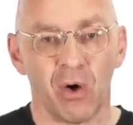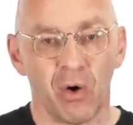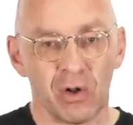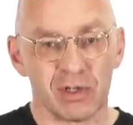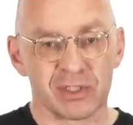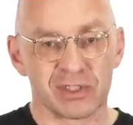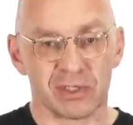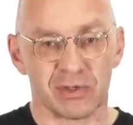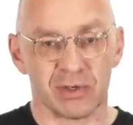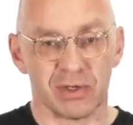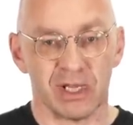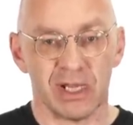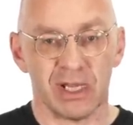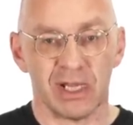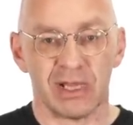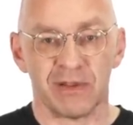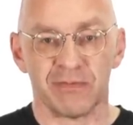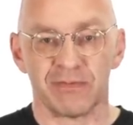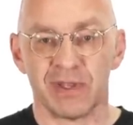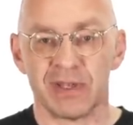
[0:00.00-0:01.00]
Also,
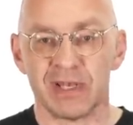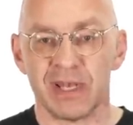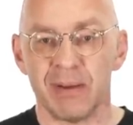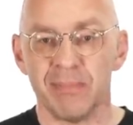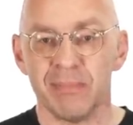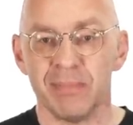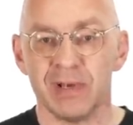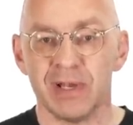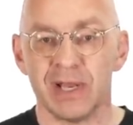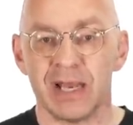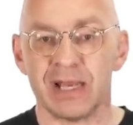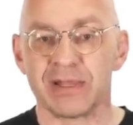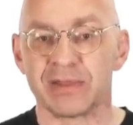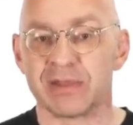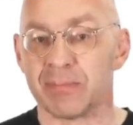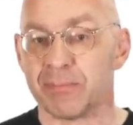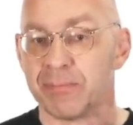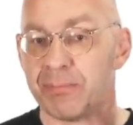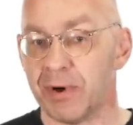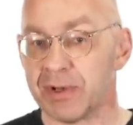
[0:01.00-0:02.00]
if the number
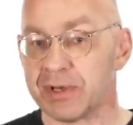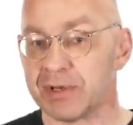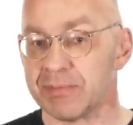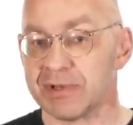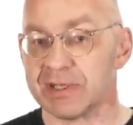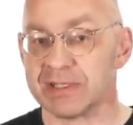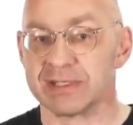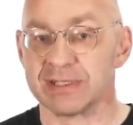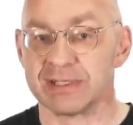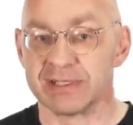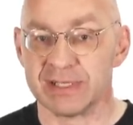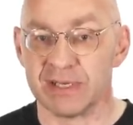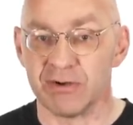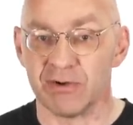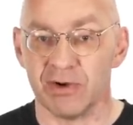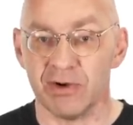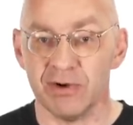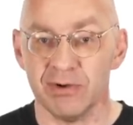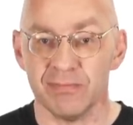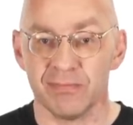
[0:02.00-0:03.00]
at the bottom is
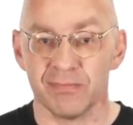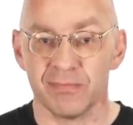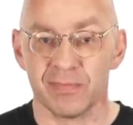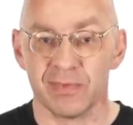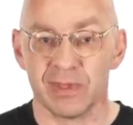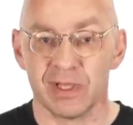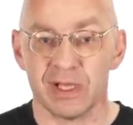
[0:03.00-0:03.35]
0,